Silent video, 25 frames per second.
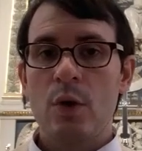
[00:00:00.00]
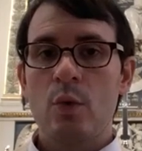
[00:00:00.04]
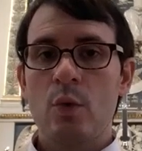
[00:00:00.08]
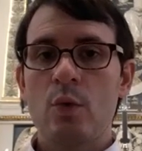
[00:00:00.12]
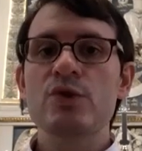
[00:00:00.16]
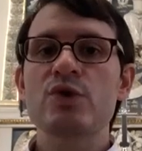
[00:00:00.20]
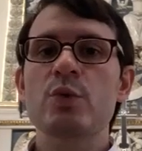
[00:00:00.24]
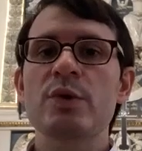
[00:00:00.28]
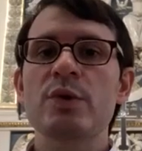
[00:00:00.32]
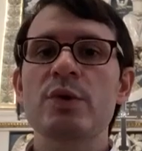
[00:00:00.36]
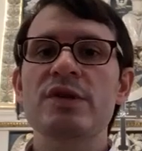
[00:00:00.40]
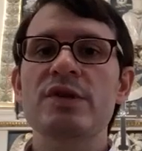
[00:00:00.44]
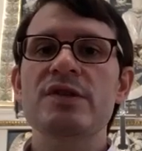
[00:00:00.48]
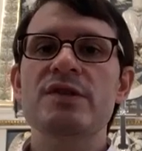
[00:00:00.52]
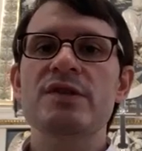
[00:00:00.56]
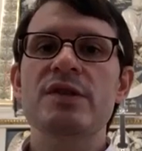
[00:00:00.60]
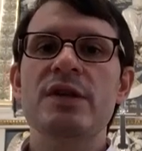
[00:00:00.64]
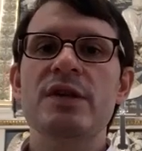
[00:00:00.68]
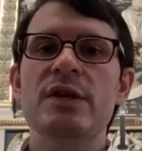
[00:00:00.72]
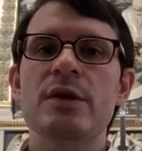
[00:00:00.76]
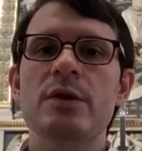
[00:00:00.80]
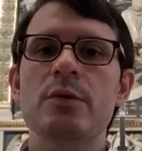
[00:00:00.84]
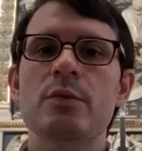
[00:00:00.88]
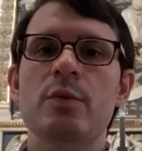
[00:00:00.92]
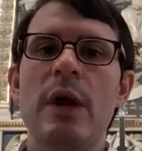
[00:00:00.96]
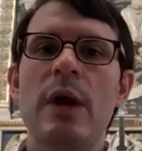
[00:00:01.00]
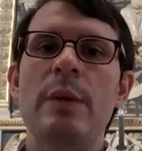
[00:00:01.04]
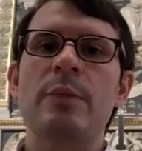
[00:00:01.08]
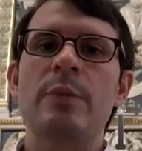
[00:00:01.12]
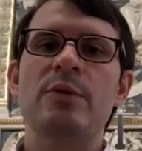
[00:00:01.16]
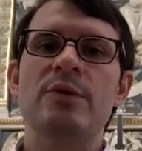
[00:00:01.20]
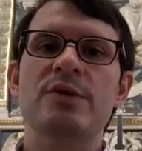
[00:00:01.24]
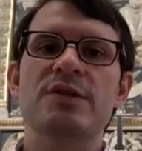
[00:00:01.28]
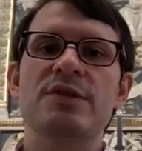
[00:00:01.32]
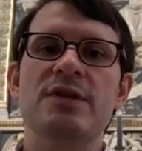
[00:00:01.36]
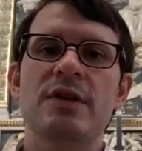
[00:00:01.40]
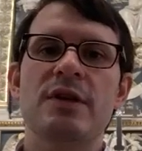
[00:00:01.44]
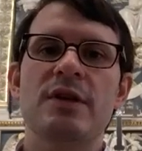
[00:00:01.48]
which we see
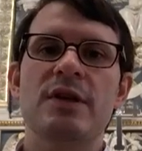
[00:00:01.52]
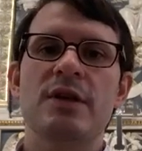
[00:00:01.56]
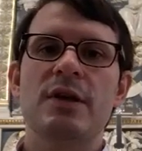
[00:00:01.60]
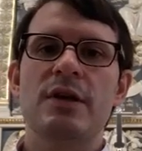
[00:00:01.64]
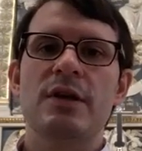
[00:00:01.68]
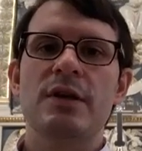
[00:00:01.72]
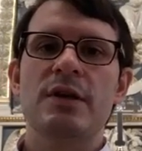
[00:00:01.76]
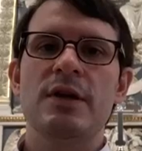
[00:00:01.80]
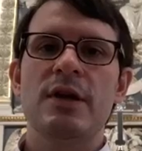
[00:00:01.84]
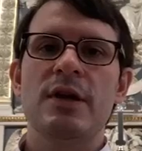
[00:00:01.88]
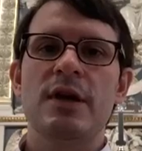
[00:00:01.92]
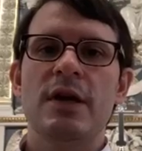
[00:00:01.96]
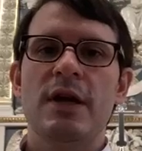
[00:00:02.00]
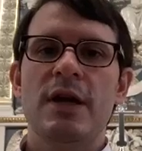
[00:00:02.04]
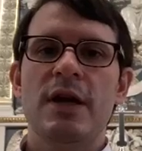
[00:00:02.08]
represented